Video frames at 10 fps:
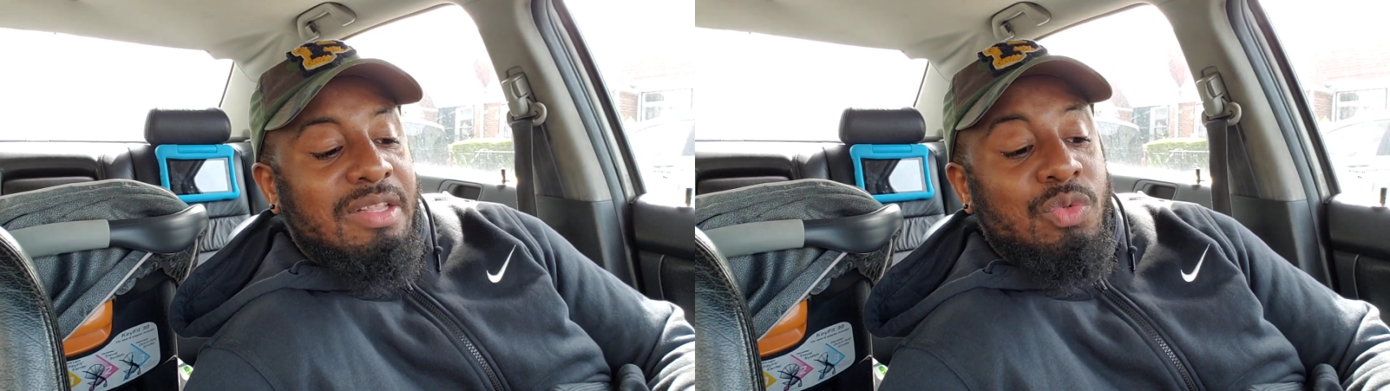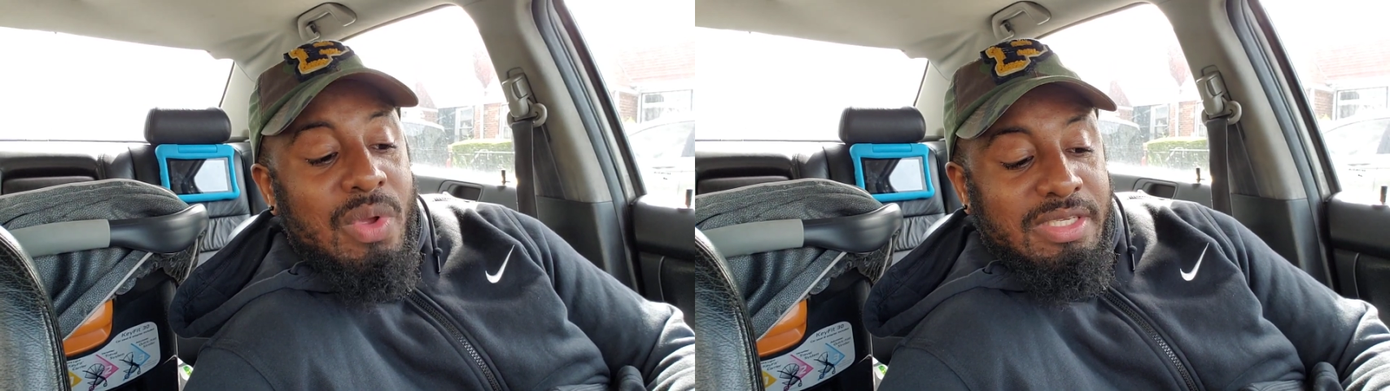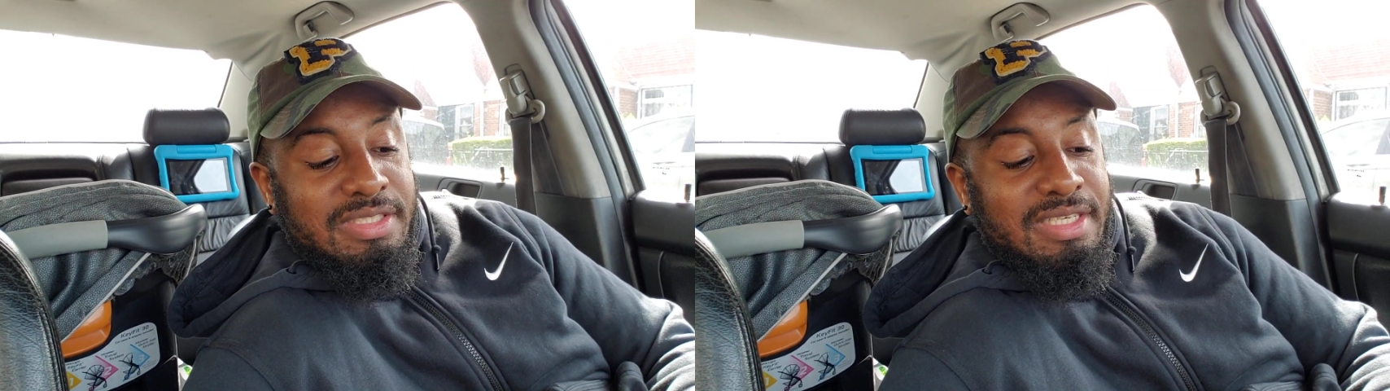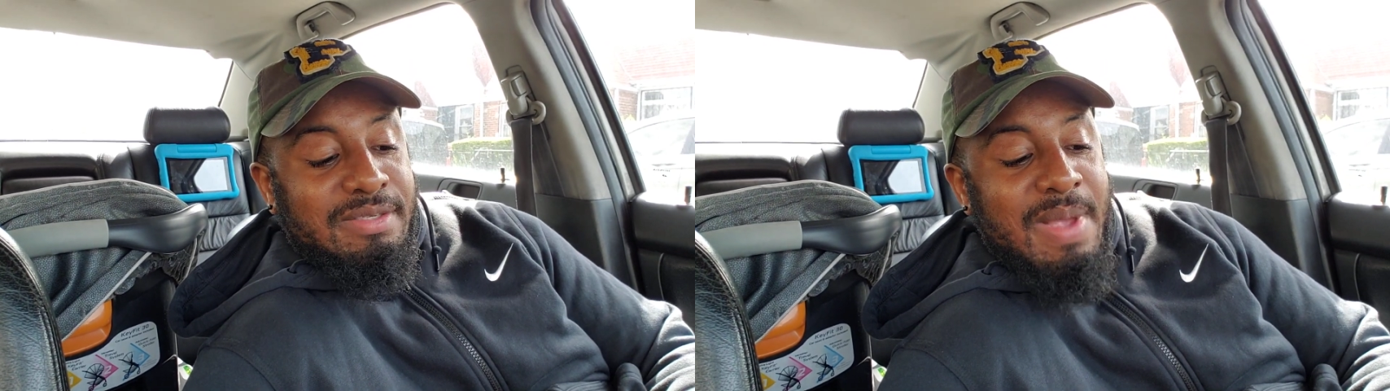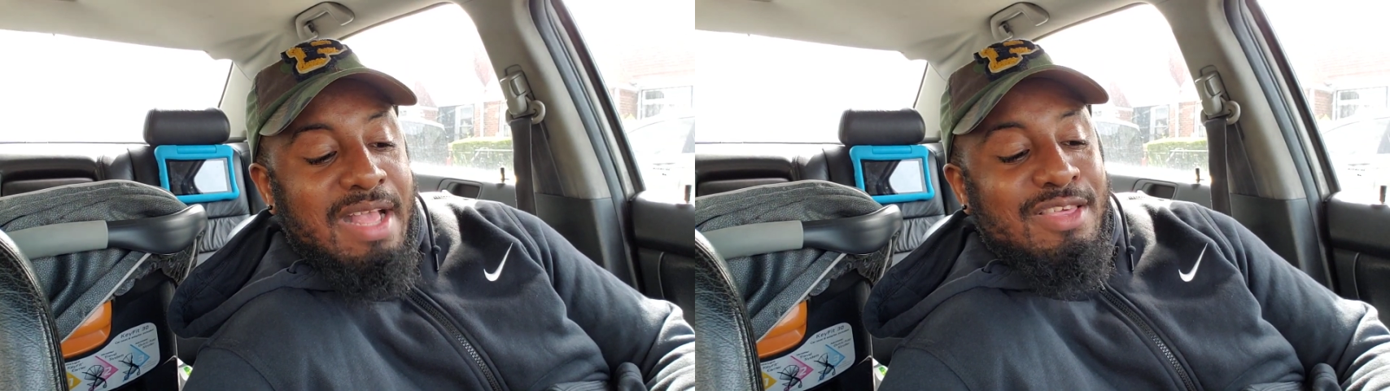
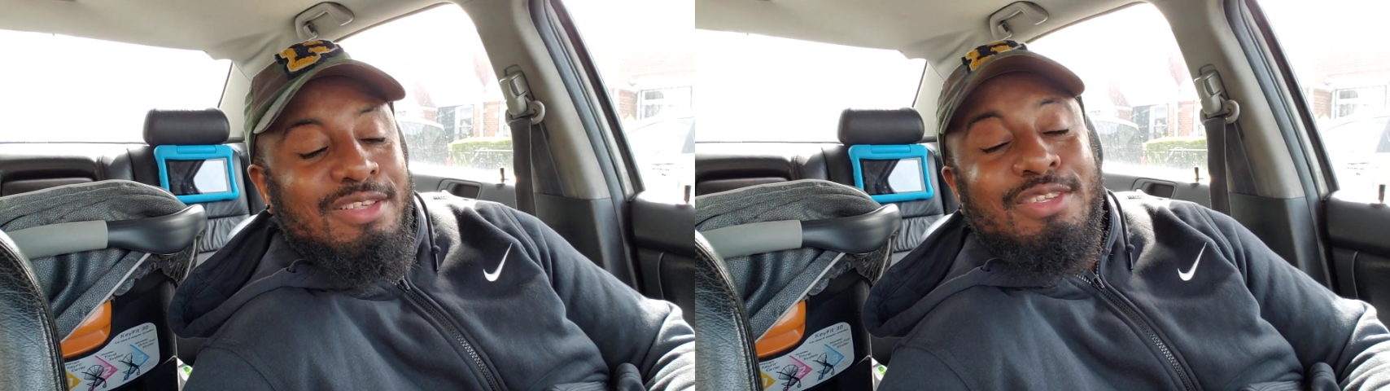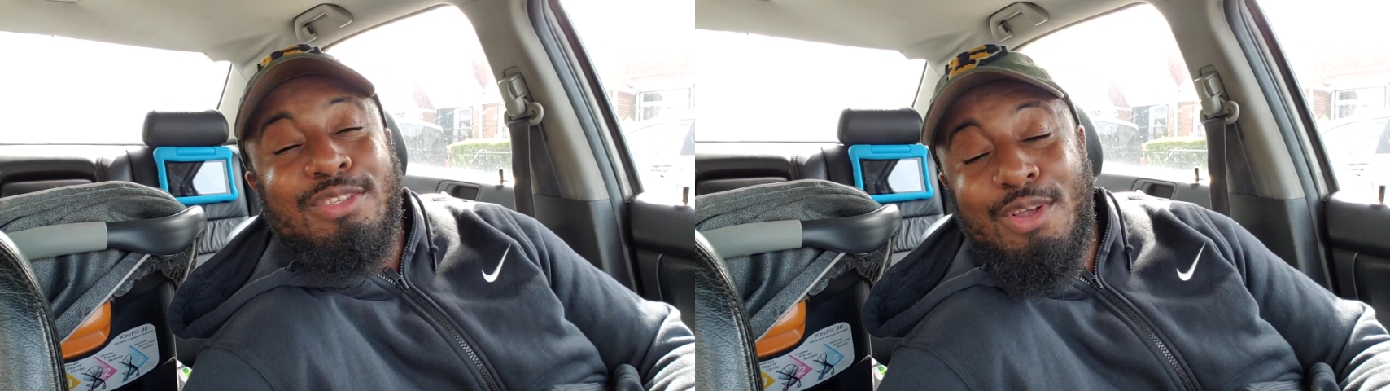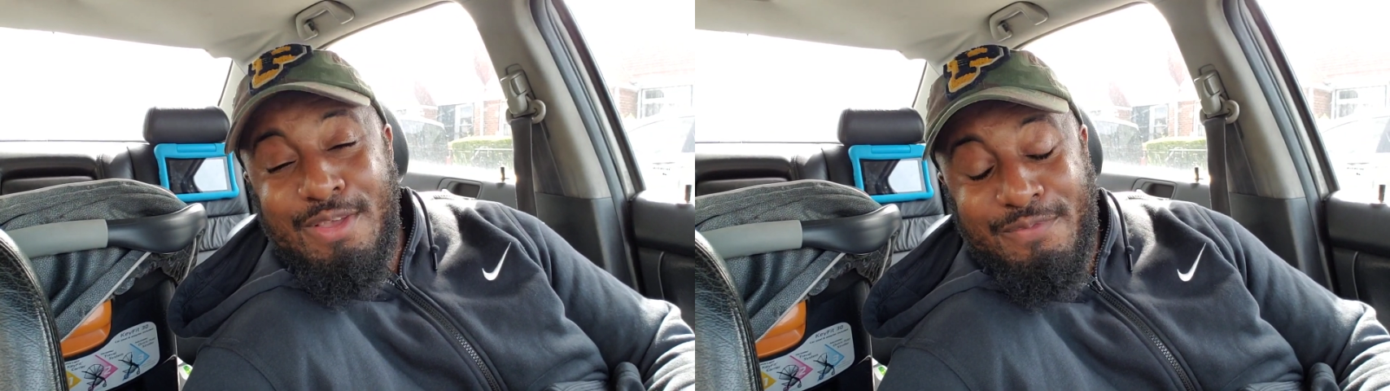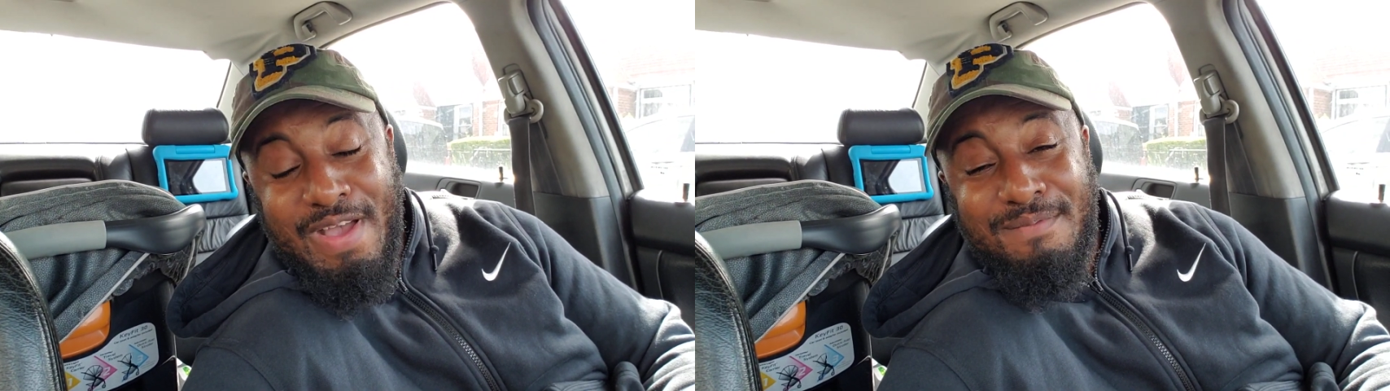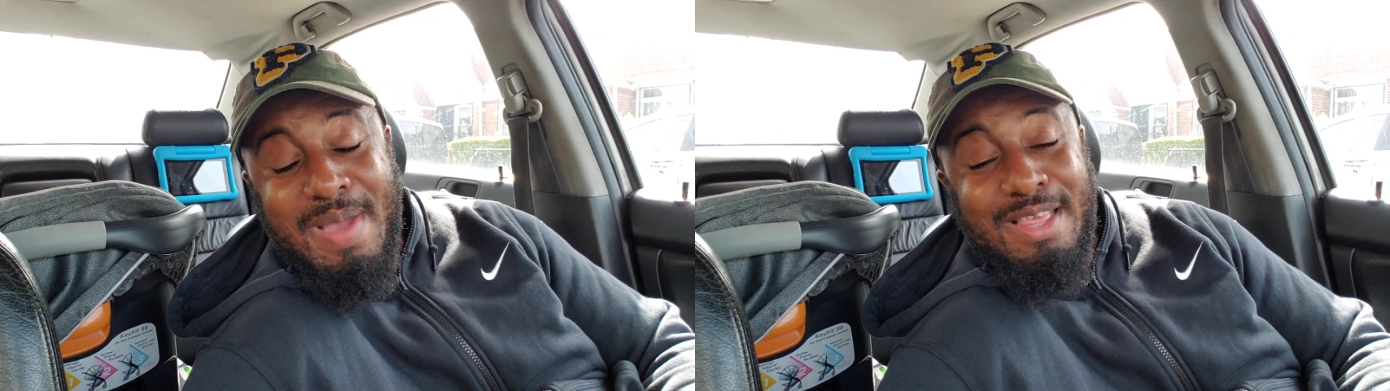26 matches,
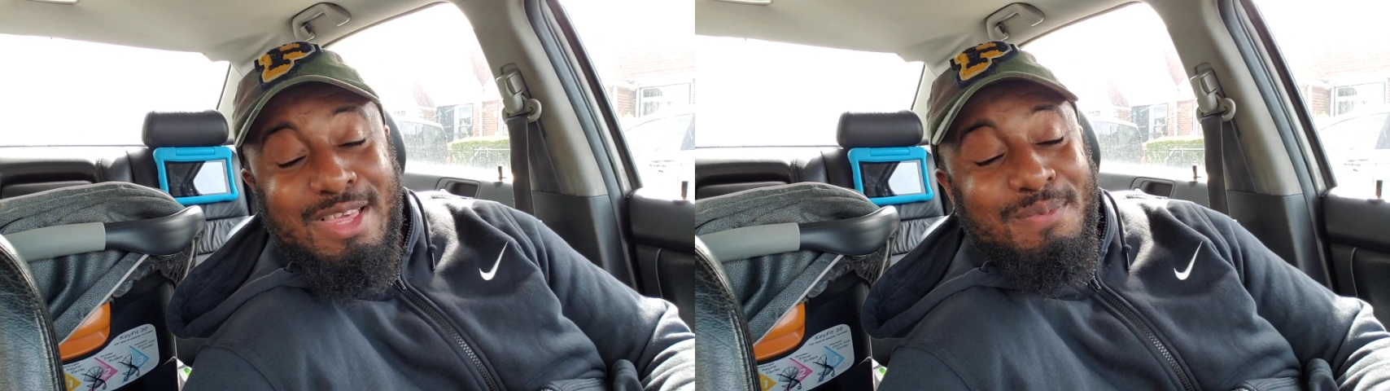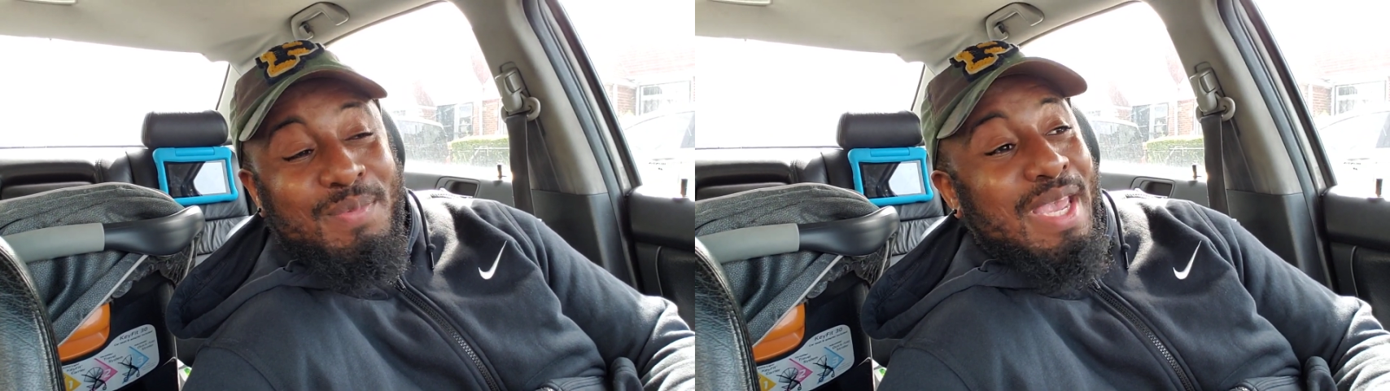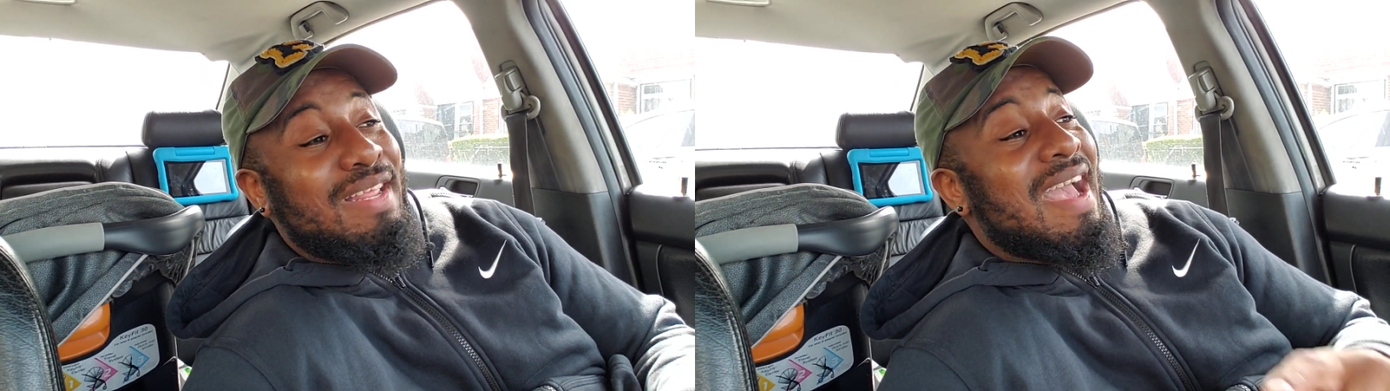35 matches played.